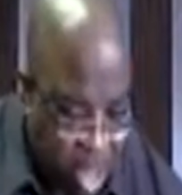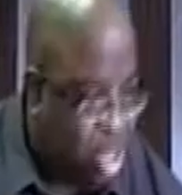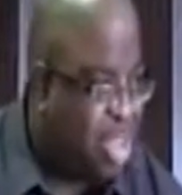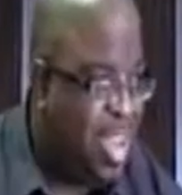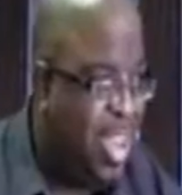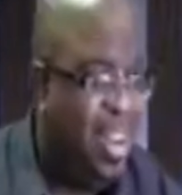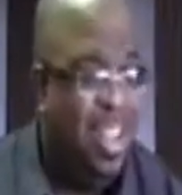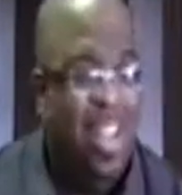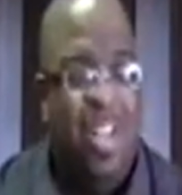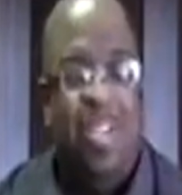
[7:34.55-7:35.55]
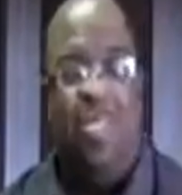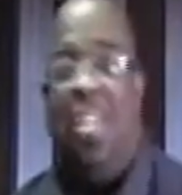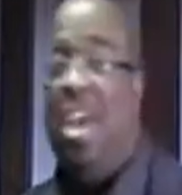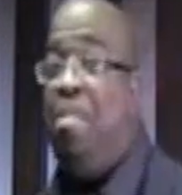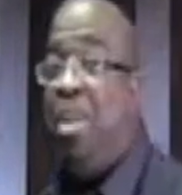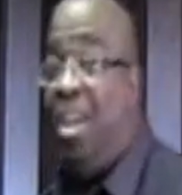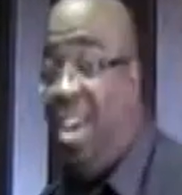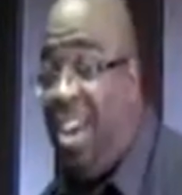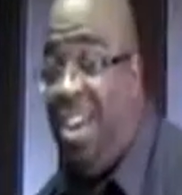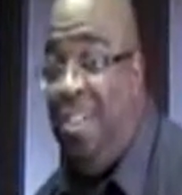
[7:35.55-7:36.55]
This is saying they
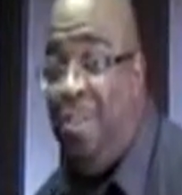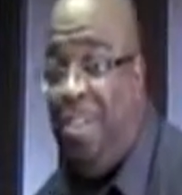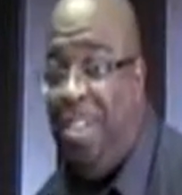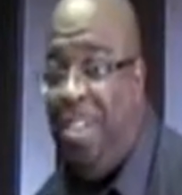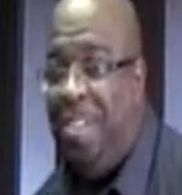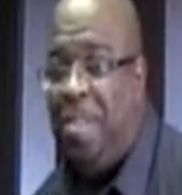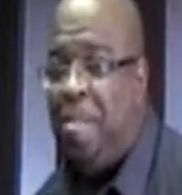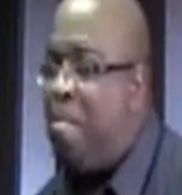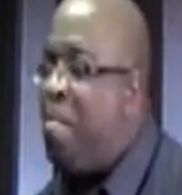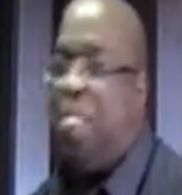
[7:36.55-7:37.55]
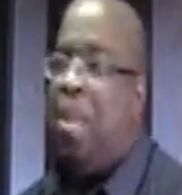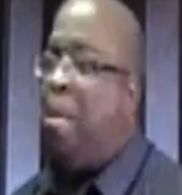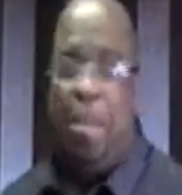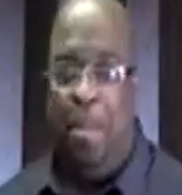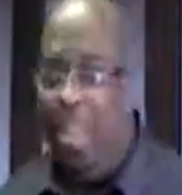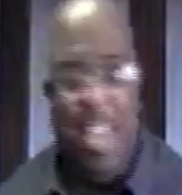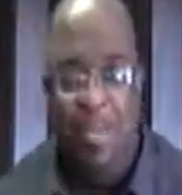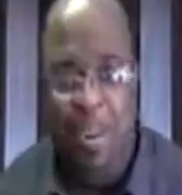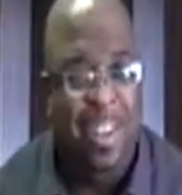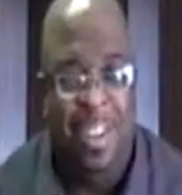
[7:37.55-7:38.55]
believe, but
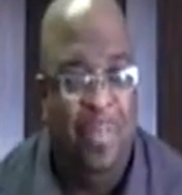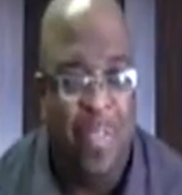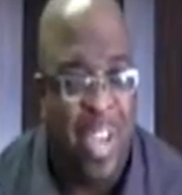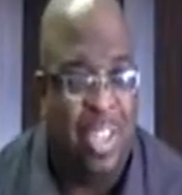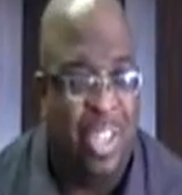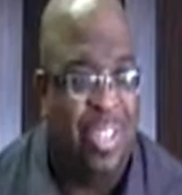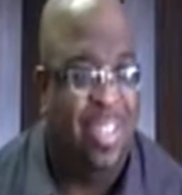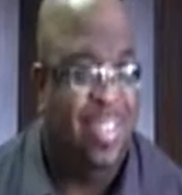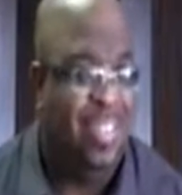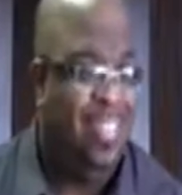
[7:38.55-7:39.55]
they wouldn't confess.